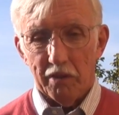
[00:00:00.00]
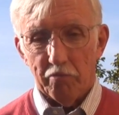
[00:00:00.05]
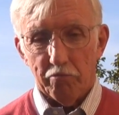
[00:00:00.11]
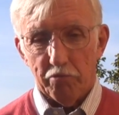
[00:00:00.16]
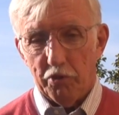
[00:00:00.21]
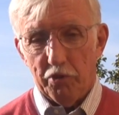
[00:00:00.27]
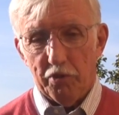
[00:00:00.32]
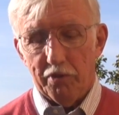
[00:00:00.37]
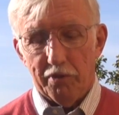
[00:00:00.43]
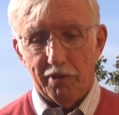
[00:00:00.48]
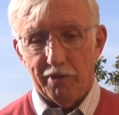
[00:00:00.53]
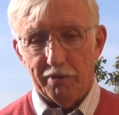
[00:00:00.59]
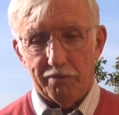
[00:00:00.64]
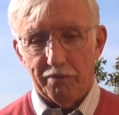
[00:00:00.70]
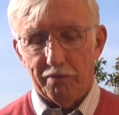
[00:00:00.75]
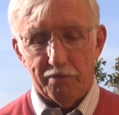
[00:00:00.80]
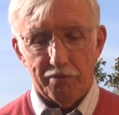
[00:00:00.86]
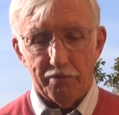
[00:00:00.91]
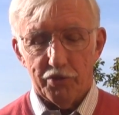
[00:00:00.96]
for
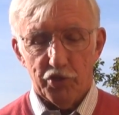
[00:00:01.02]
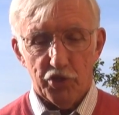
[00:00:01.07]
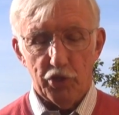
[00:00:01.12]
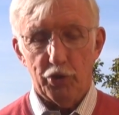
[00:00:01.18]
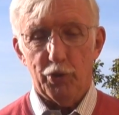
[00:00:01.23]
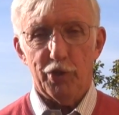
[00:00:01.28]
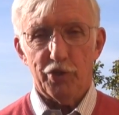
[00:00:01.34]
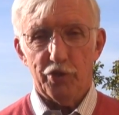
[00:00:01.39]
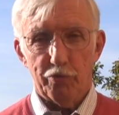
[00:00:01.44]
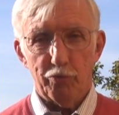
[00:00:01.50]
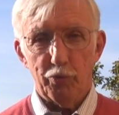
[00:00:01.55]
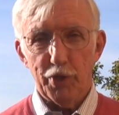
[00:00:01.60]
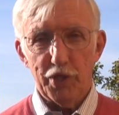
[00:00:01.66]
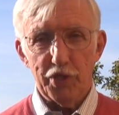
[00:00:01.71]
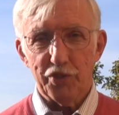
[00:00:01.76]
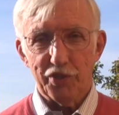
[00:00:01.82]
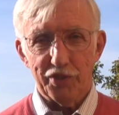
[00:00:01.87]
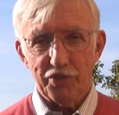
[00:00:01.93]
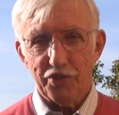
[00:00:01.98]
series of
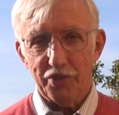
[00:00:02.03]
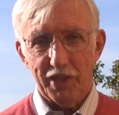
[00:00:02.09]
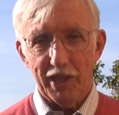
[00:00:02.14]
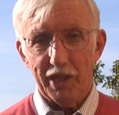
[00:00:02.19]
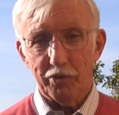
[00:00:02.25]
reasons that